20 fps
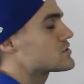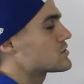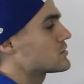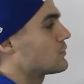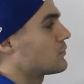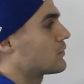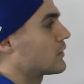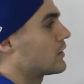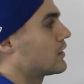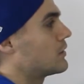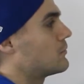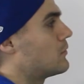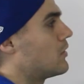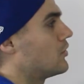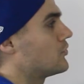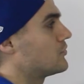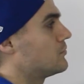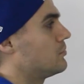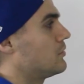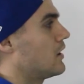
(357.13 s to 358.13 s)
so we're going to
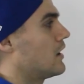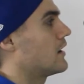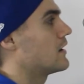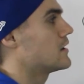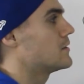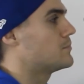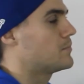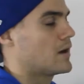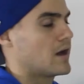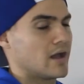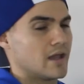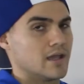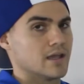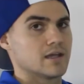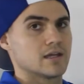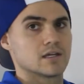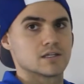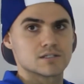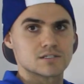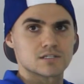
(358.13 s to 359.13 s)
multiply it by
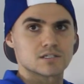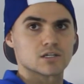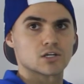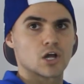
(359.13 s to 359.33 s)
its